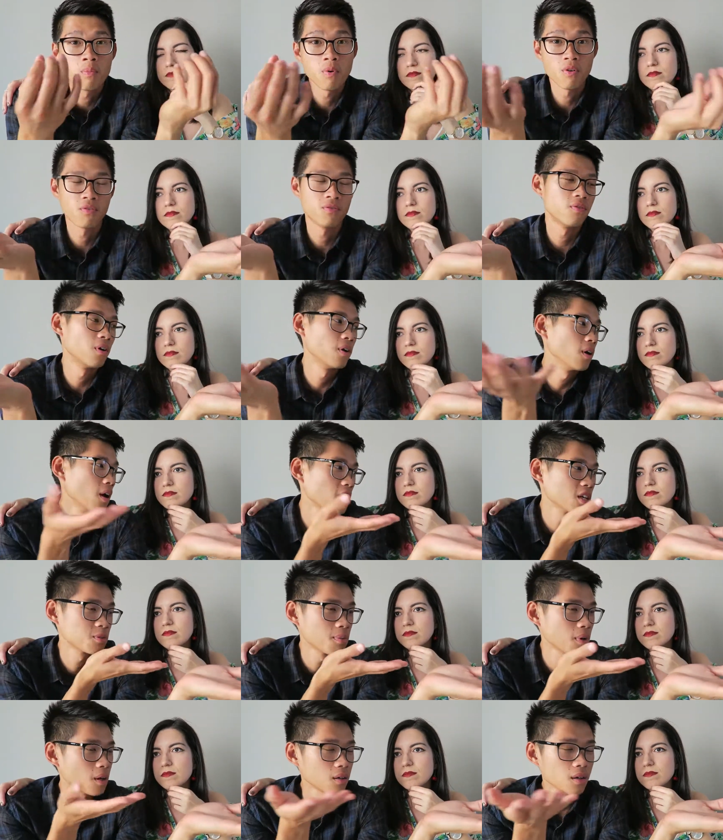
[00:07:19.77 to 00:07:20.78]
Speaker 1: both very
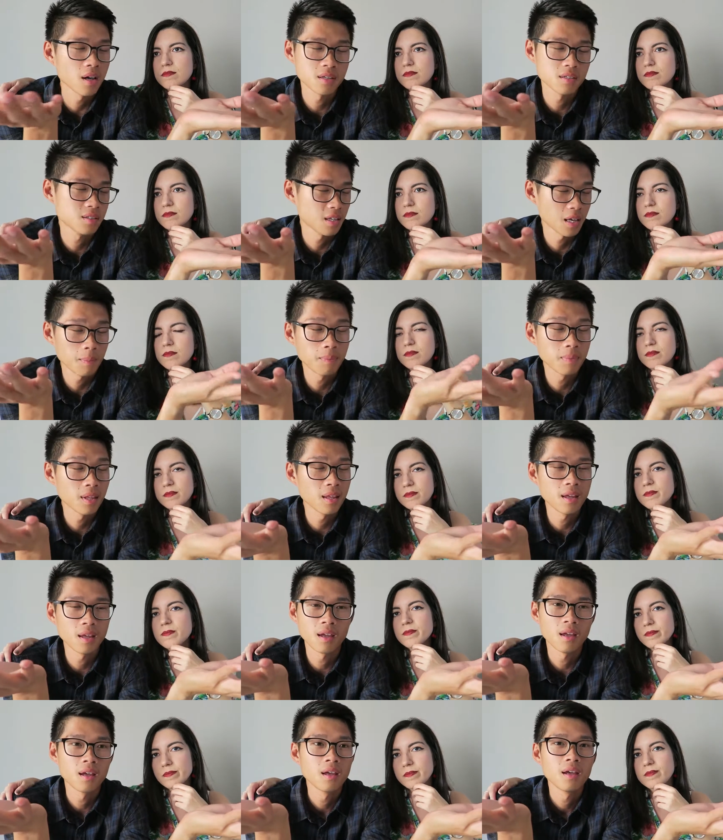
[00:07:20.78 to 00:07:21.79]
expect, accepting,
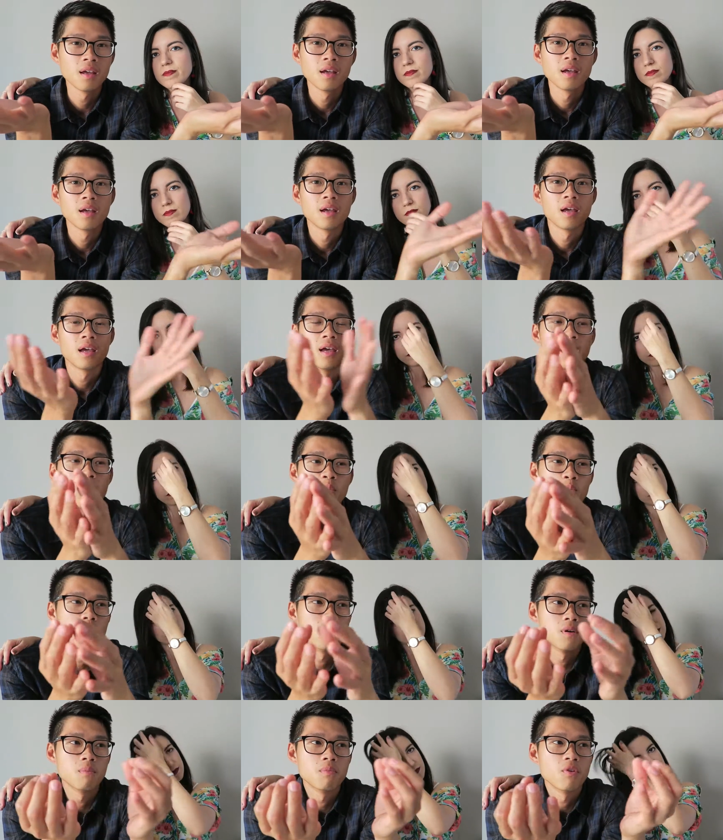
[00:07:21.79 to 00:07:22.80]
and
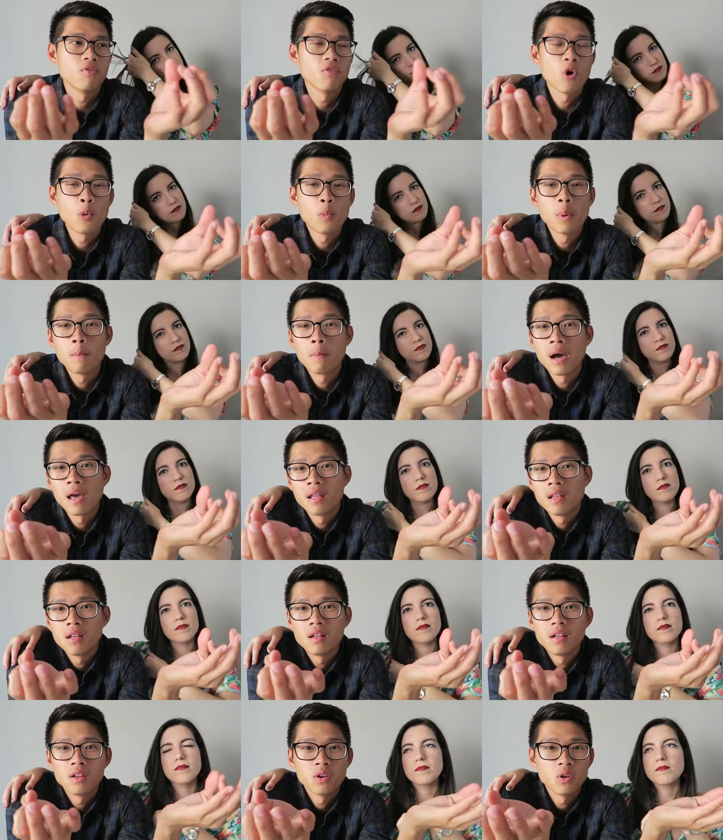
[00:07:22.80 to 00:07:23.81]
we are both
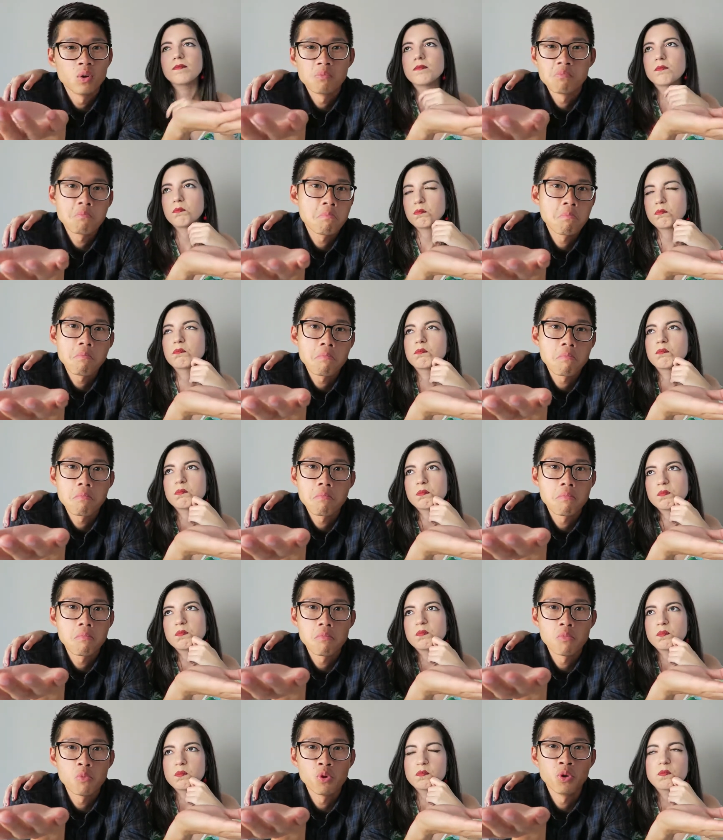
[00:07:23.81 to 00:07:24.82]
open-minded. You know. Mm
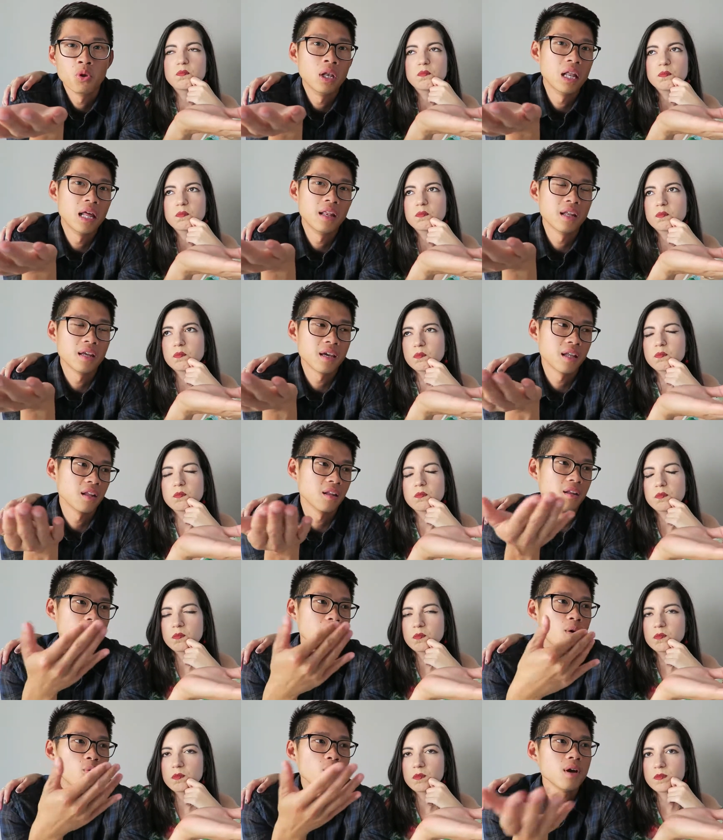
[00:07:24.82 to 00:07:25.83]
we don't let it get
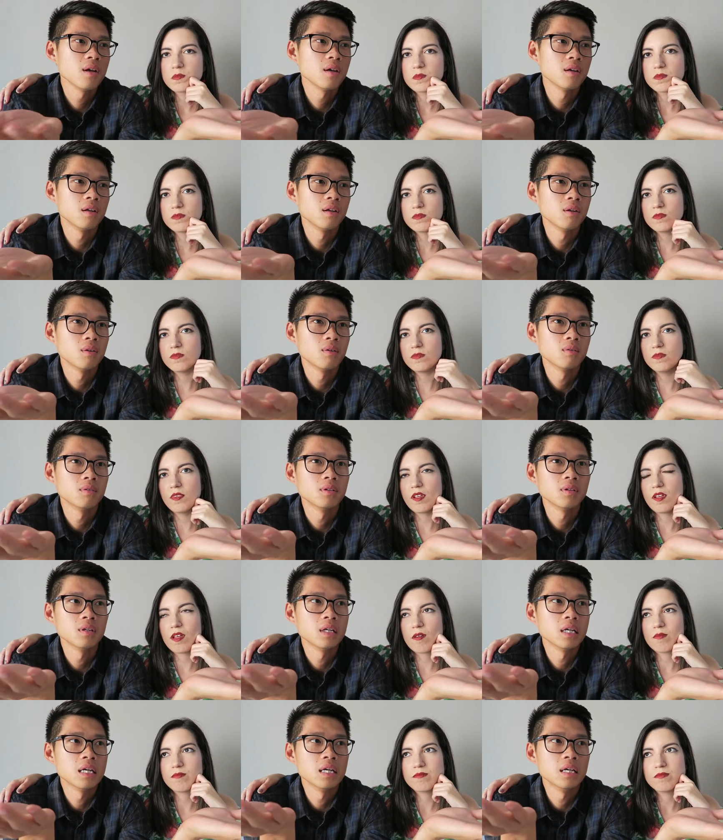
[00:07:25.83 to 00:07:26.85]
in our way. You know?
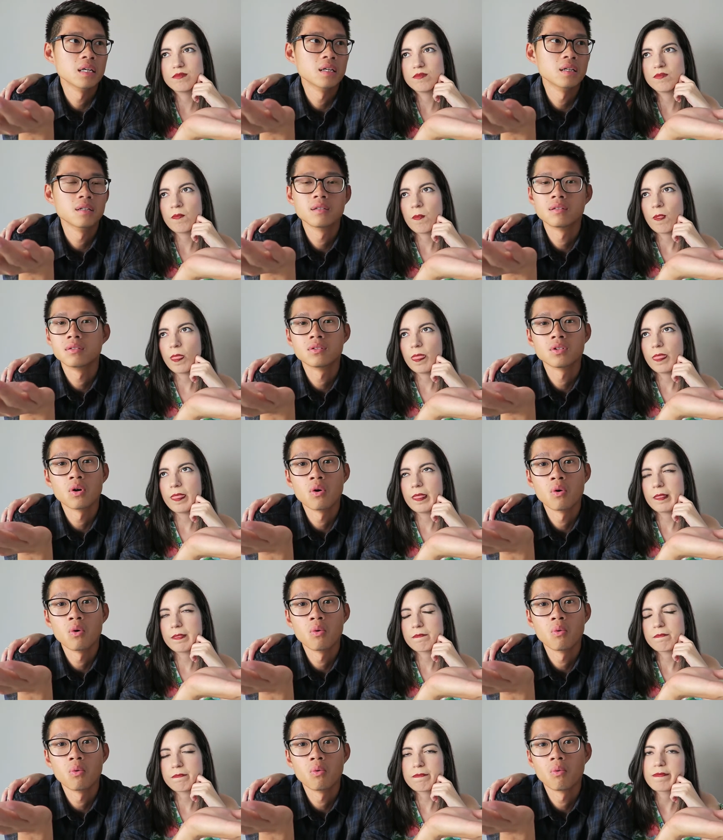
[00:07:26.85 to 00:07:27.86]
mm.
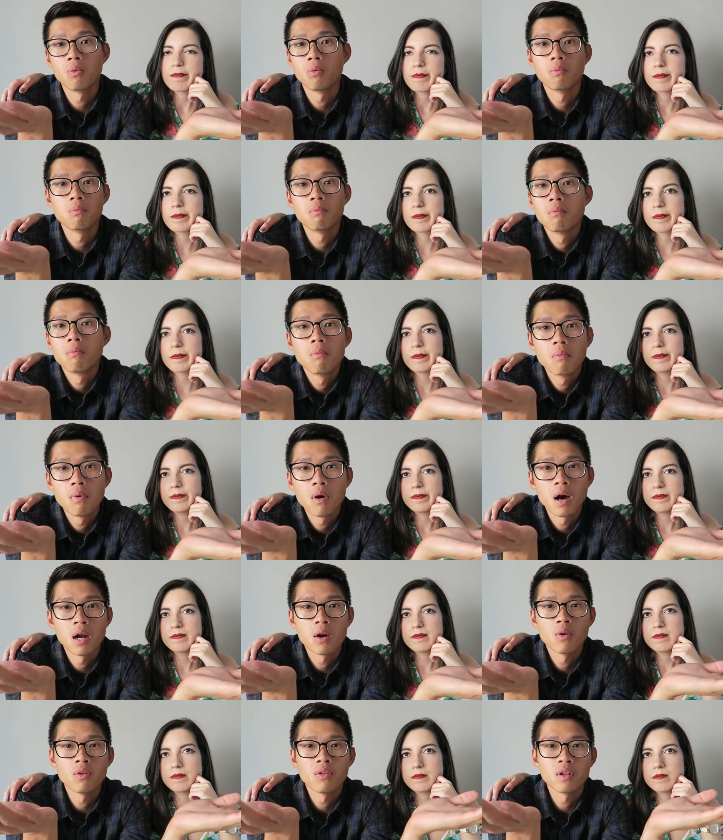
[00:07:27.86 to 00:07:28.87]
So hmm.
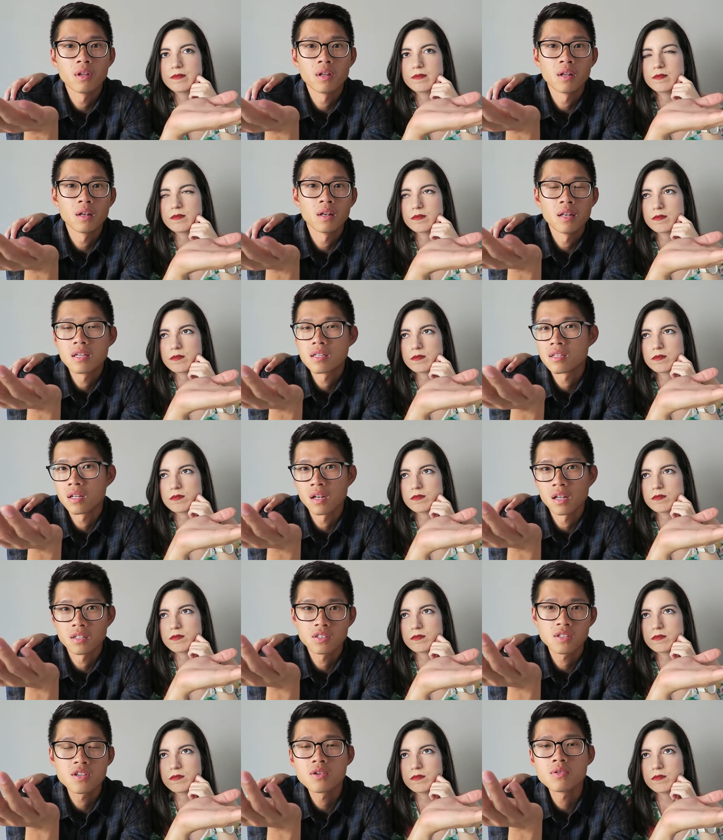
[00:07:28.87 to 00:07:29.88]
I don't think that's an
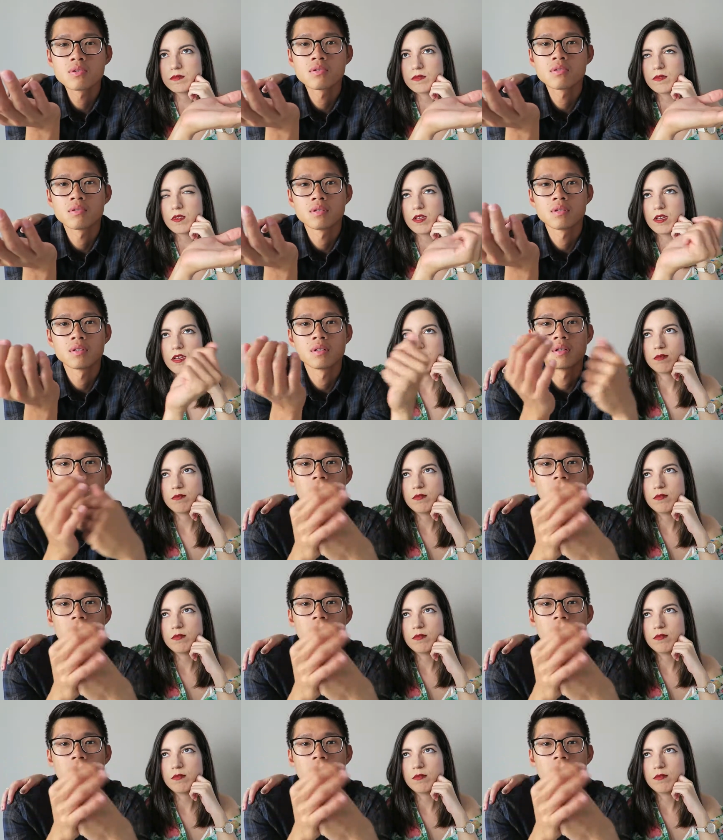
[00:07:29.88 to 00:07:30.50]
excuse. Yeah.